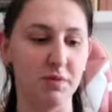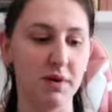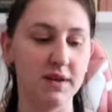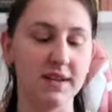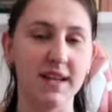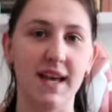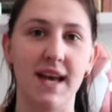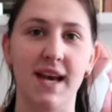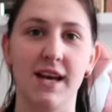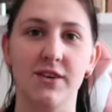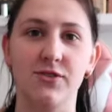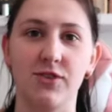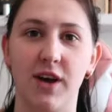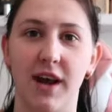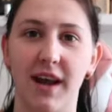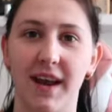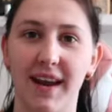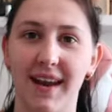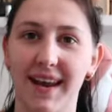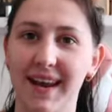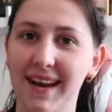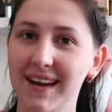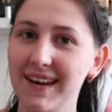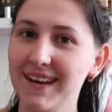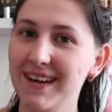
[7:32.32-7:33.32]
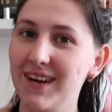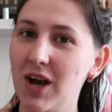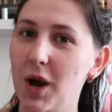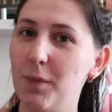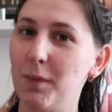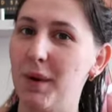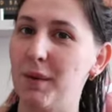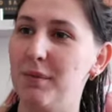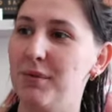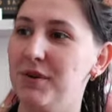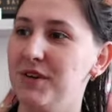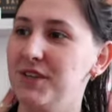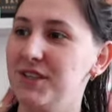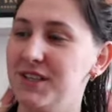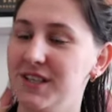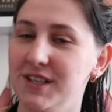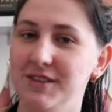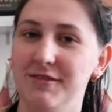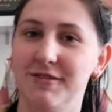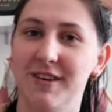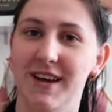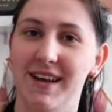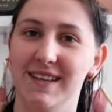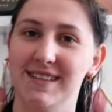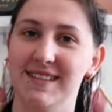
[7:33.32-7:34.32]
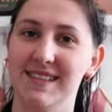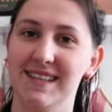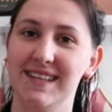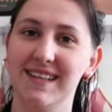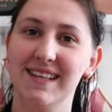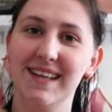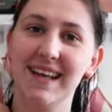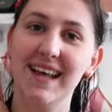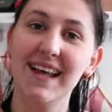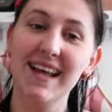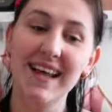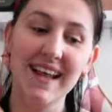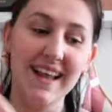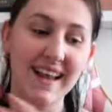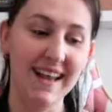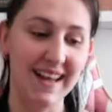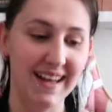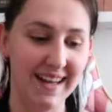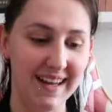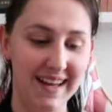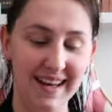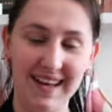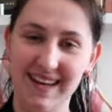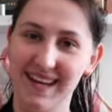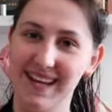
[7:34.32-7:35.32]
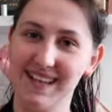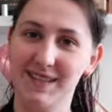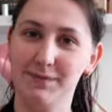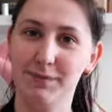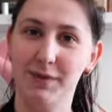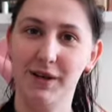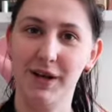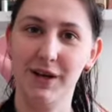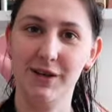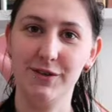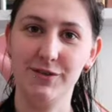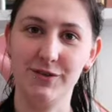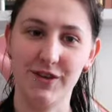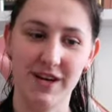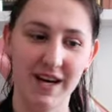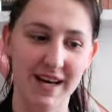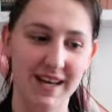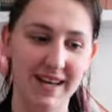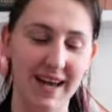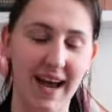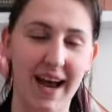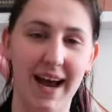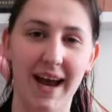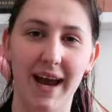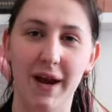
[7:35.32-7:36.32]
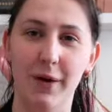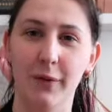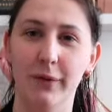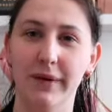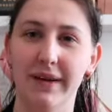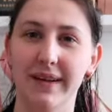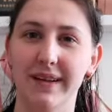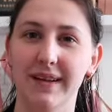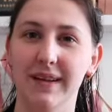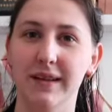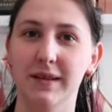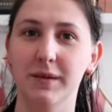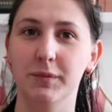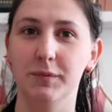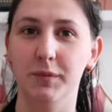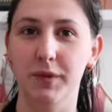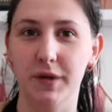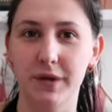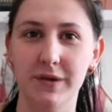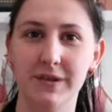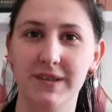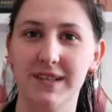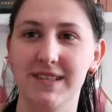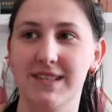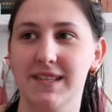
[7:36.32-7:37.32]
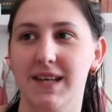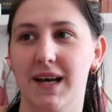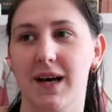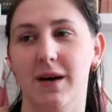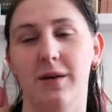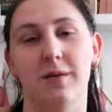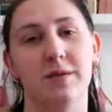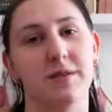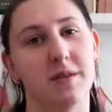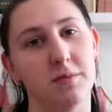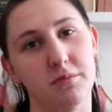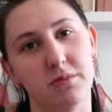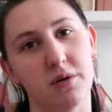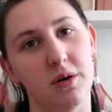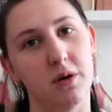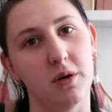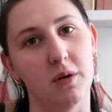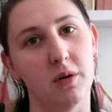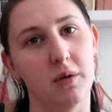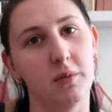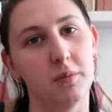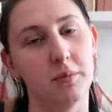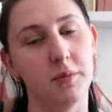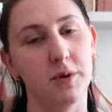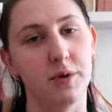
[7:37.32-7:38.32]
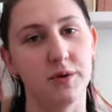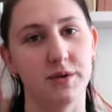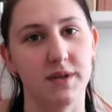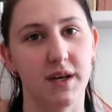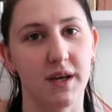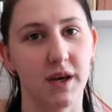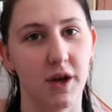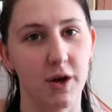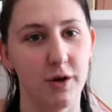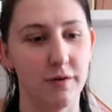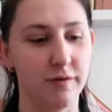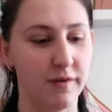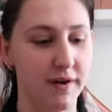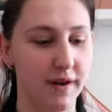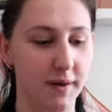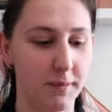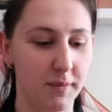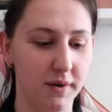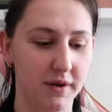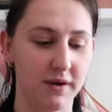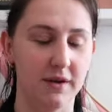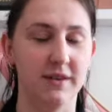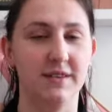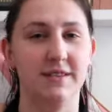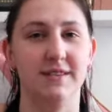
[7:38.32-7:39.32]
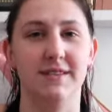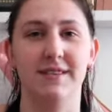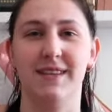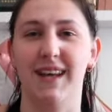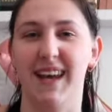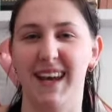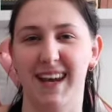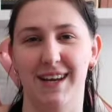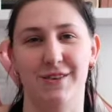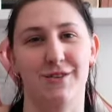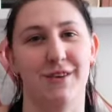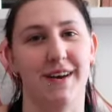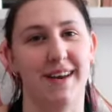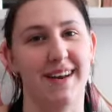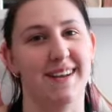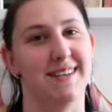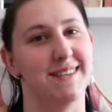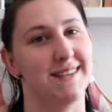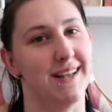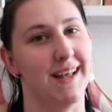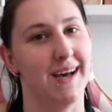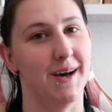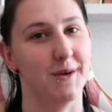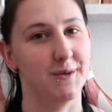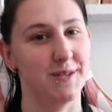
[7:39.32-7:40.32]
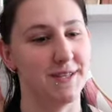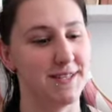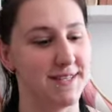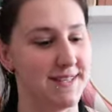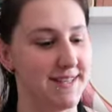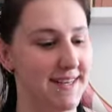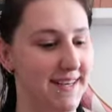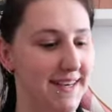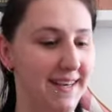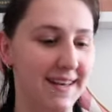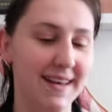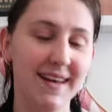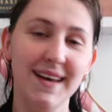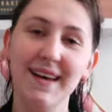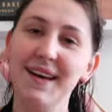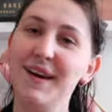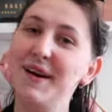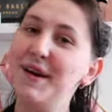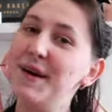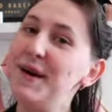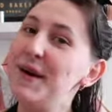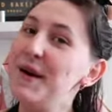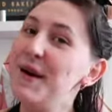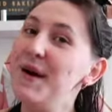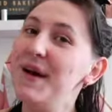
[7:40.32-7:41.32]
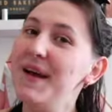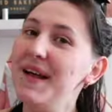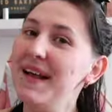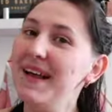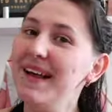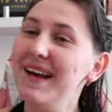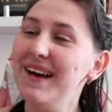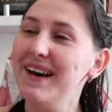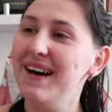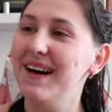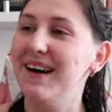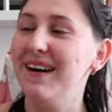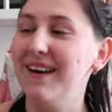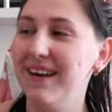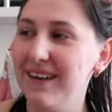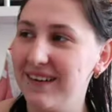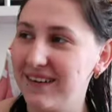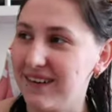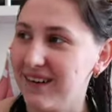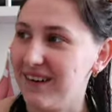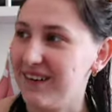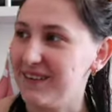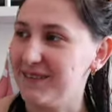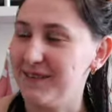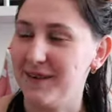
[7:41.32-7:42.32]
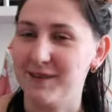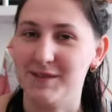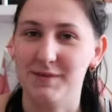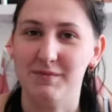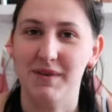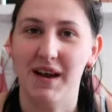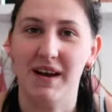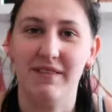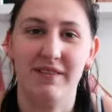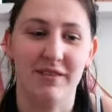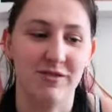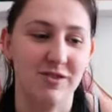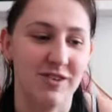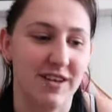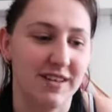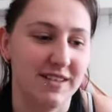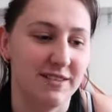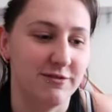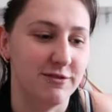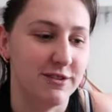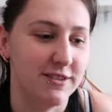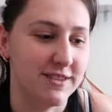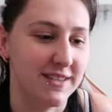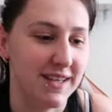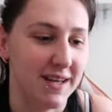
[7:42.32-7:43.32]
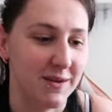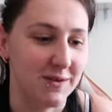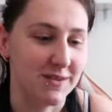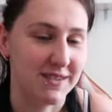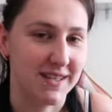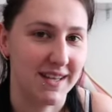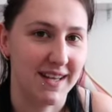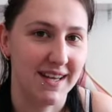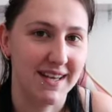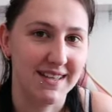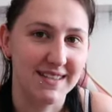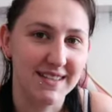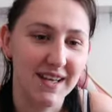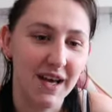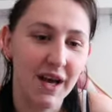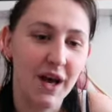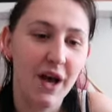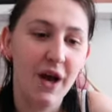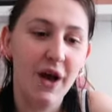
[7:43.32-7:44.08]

put the hair dryer in, got my brushes ready. Let's blow dry. I will mute the sounds and put music over it because the hair dryer is loud, isn't it? Oh God, I'm out of breath. I'm sure I have to run downstairs.